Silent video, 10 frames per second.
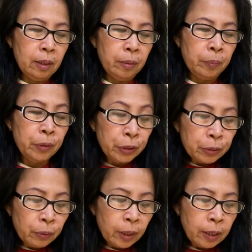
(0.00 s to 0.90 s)
port
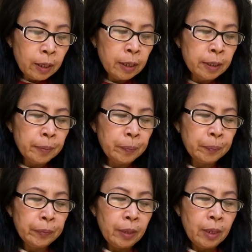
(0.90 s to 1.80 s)
wine,
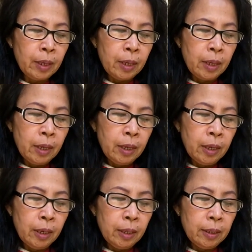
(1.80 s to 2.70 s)

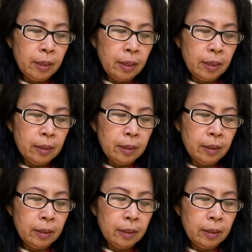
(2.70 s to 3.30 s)
and then